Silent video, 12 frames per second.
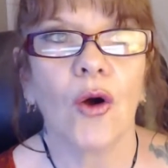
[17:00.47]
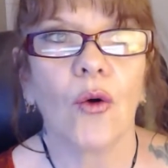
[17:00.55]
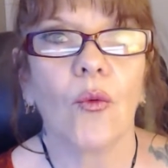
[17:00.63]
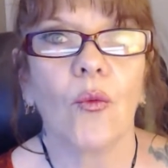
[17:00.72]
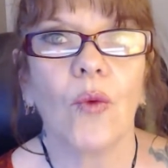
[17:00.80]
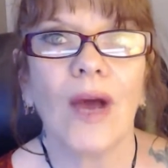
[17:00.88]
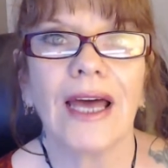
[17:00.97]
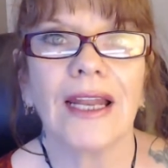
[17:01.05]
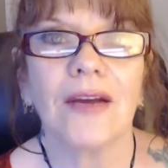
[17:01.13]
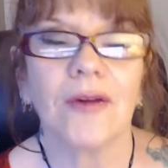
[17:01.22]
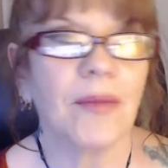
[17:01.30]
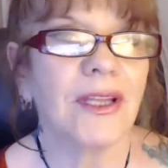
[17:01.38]
when it
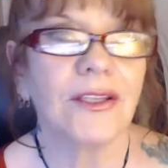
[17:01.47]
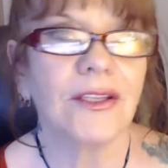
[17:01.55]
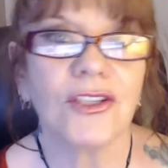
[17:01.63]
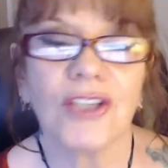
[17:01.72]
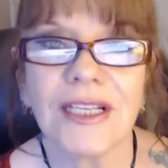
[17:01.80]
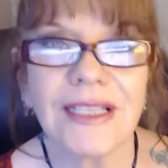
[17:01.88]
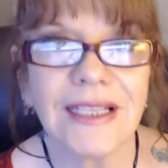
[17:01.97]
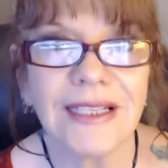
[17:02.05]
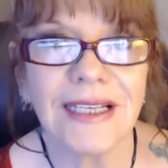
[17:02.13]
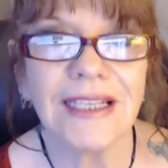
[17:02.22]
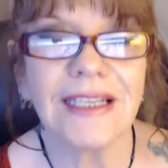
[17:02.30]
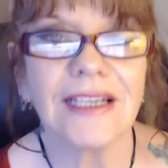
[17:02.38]
would have been just as
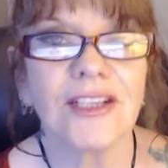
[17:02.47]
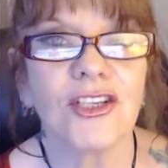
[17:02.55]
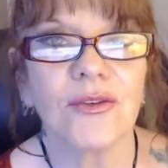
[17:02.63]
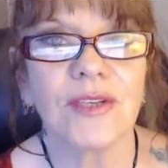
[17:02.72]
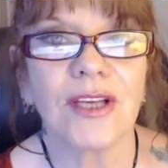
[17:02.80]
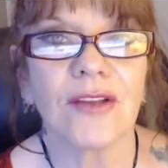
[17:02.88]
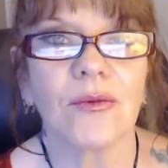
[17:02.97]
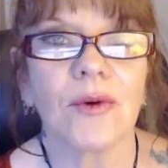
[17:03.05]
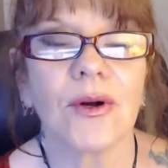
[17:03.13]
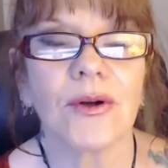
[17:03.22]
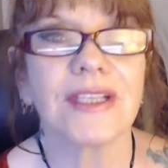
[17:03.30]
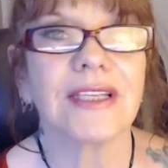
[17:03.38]
easy to choose other
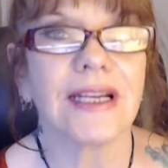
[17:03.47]
words that